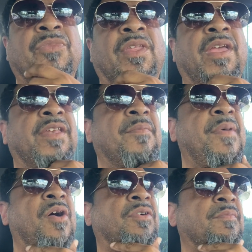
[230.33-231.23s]
in the
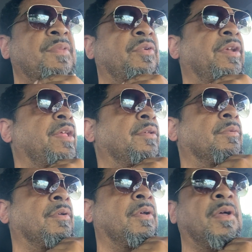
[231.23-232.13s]
male community.
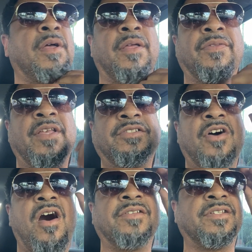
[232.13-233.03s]
This
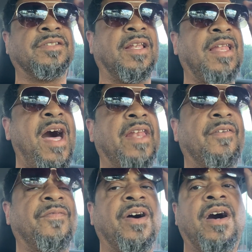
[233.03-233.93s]
causes a lot
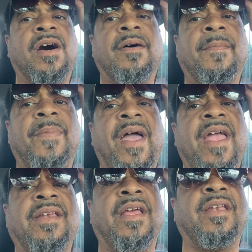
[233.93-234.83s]
of uh,
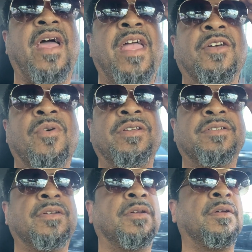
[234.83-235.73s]
pain and anguish
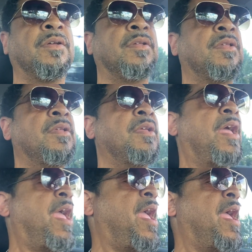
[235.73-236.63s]

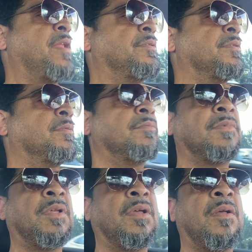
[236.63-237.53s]
and
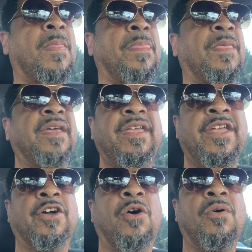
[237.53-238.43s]
the
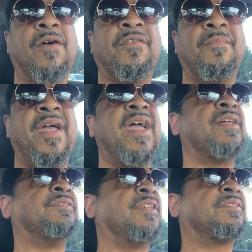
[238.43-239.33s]
ego of a
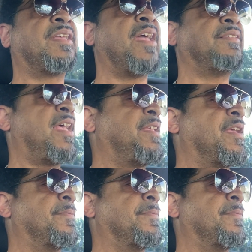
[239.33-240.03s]
man just can't take it.